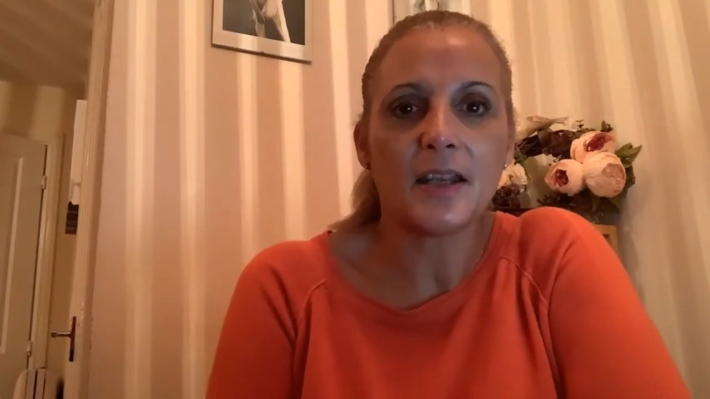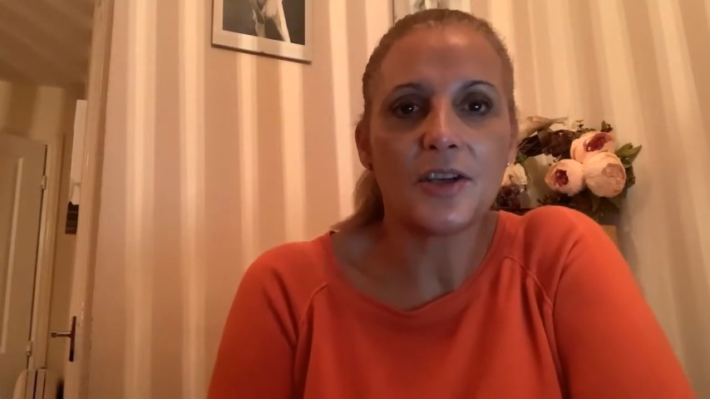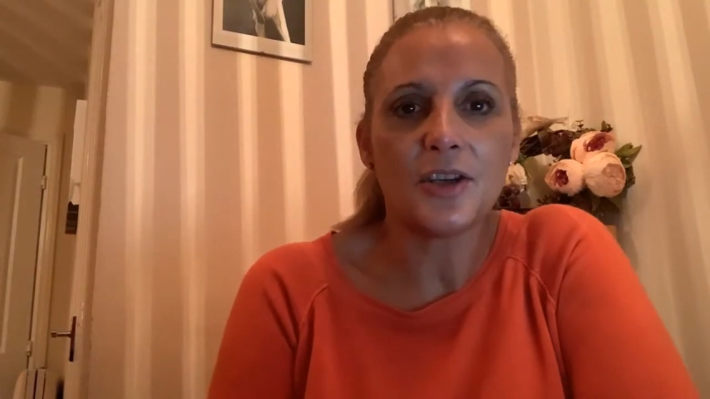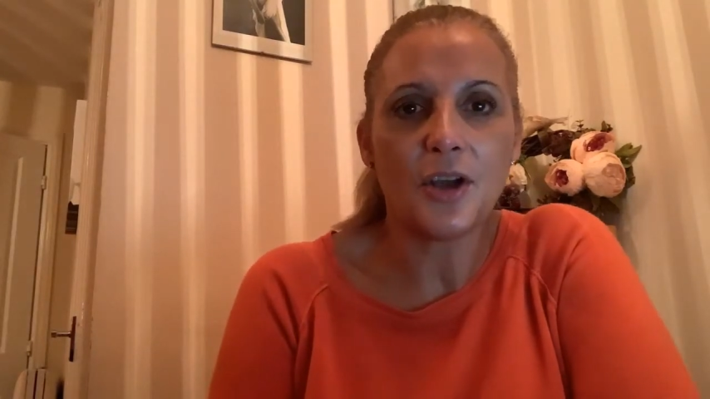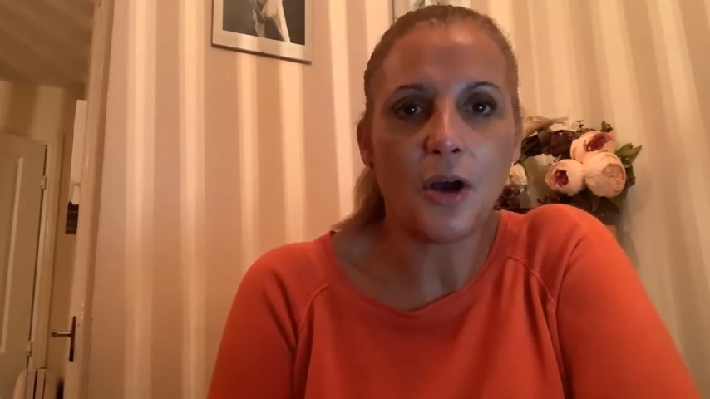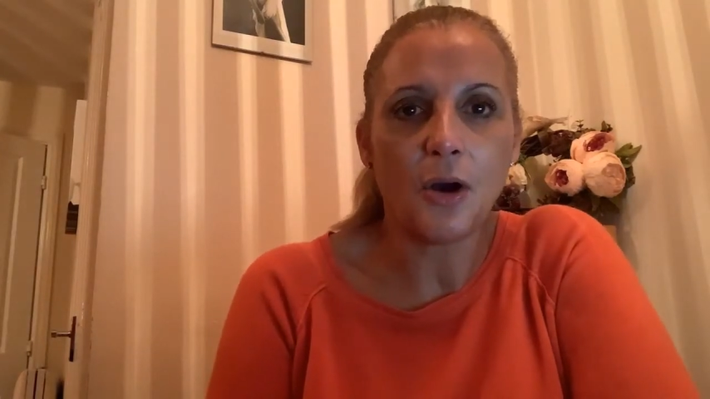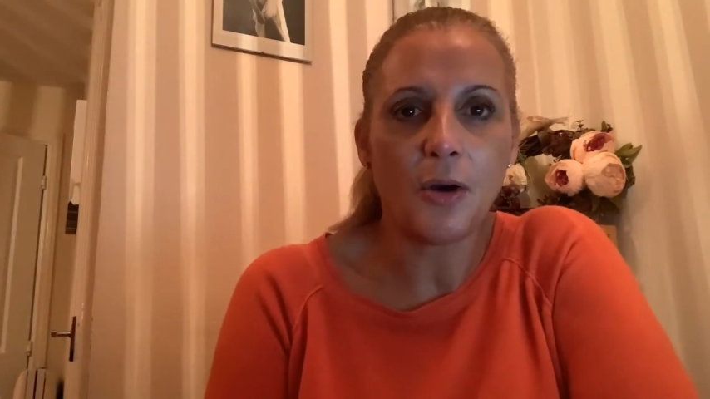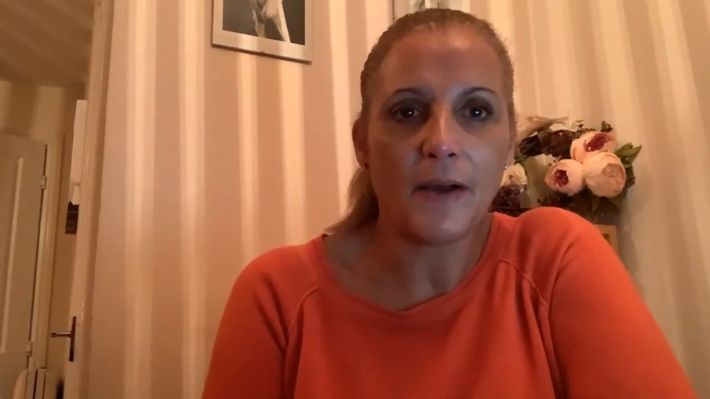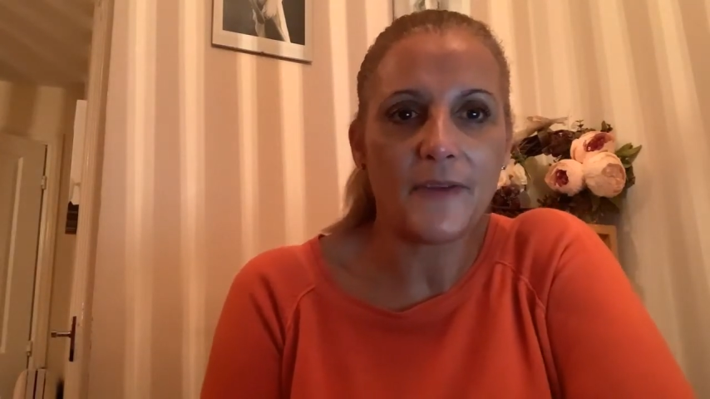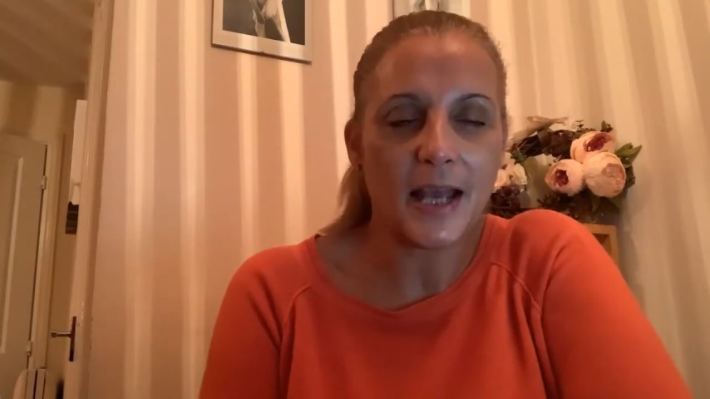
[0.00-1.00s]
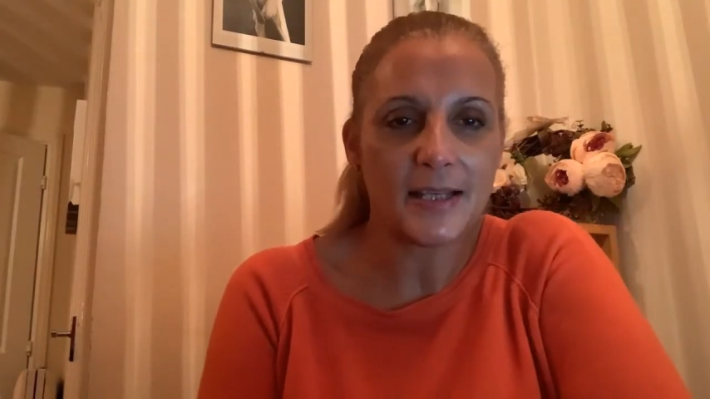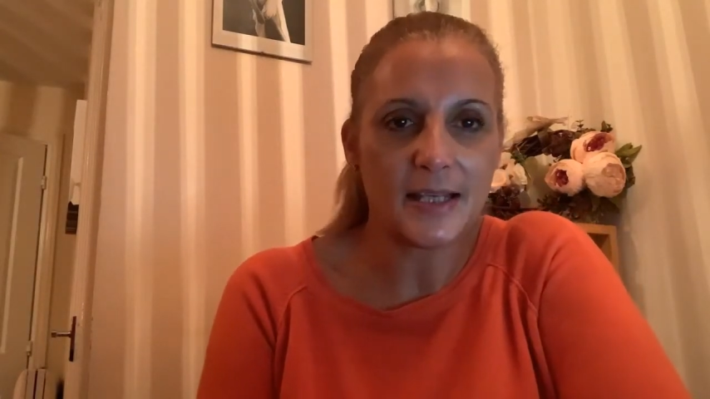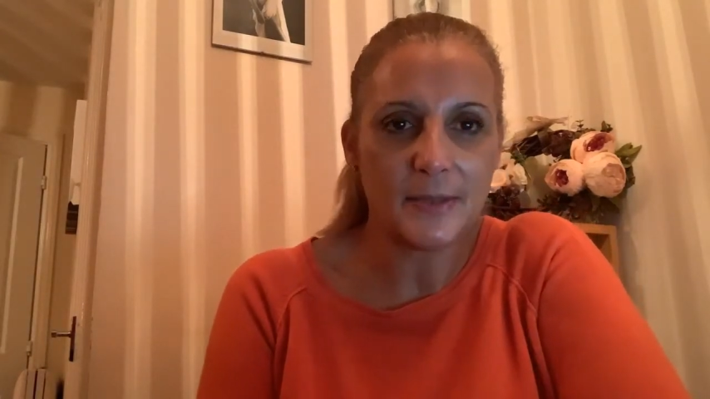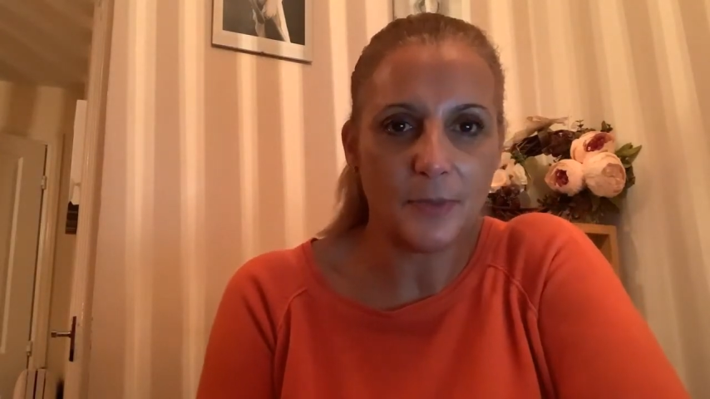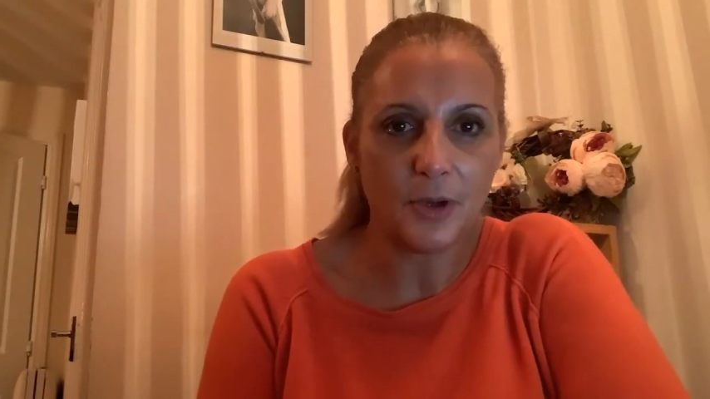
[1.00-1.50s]
you know, have you had any
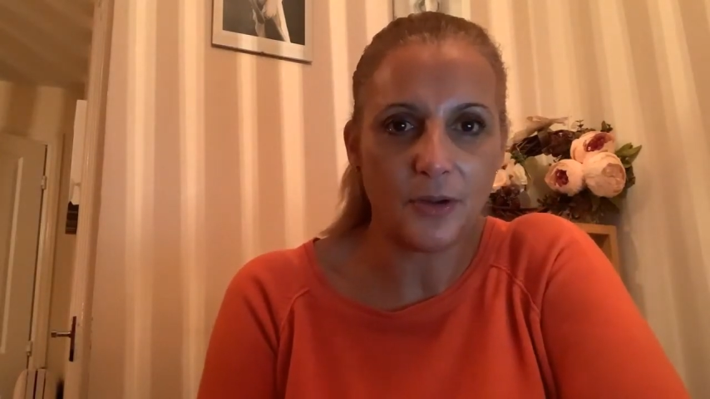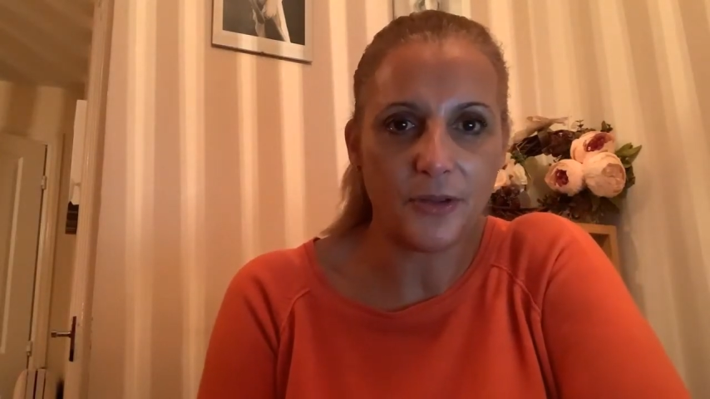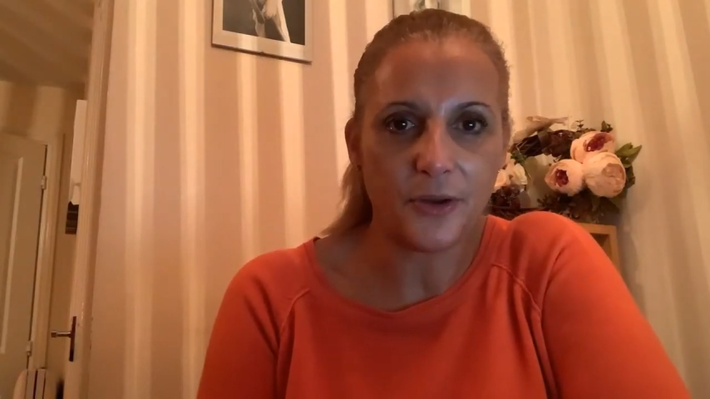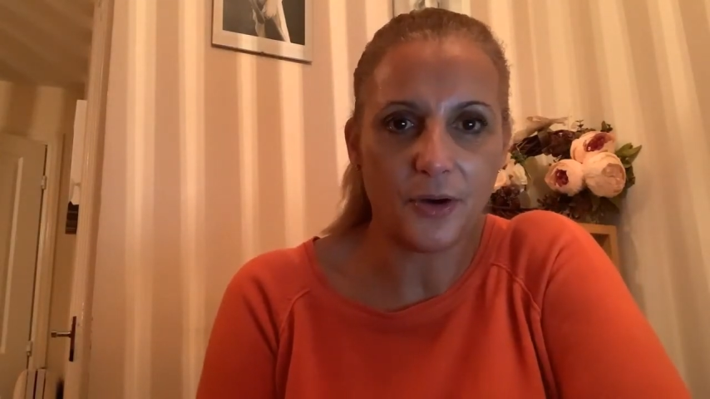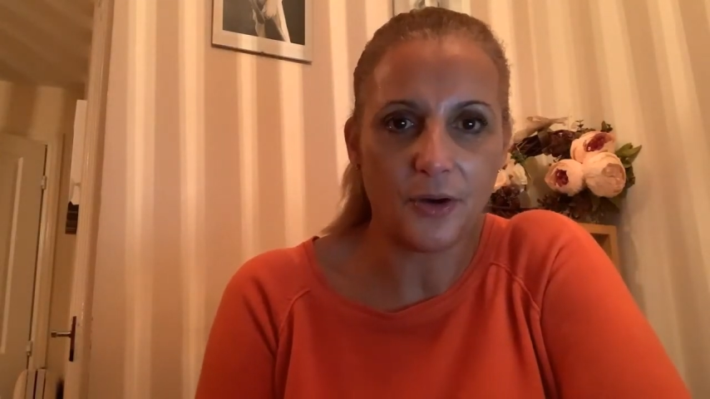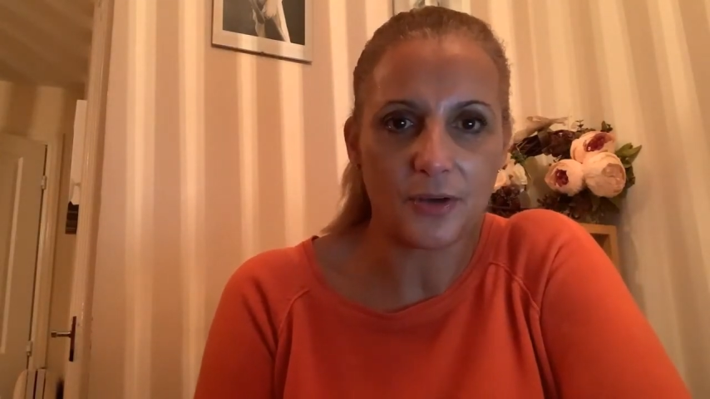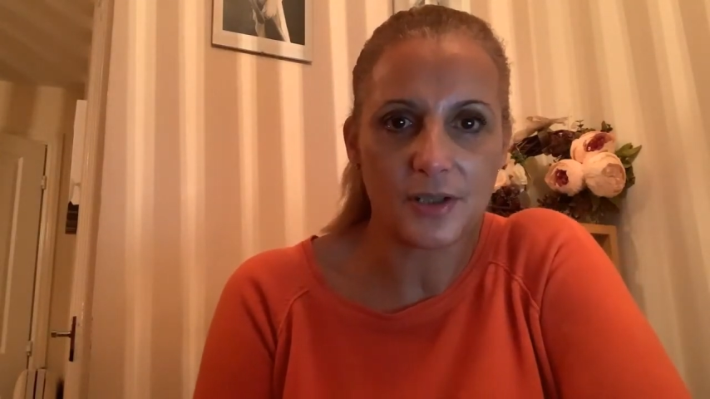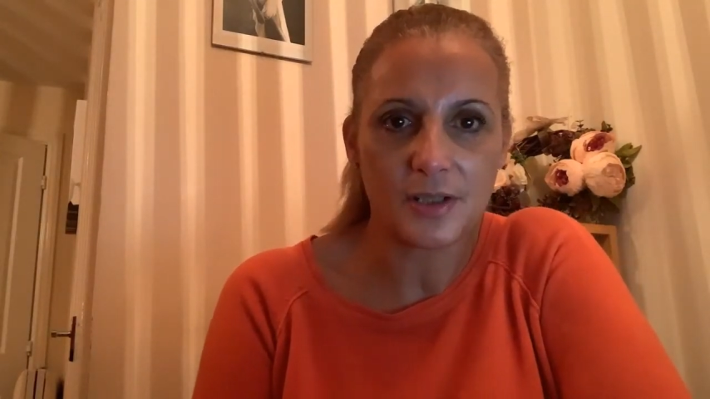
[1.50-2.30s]
more thoughts?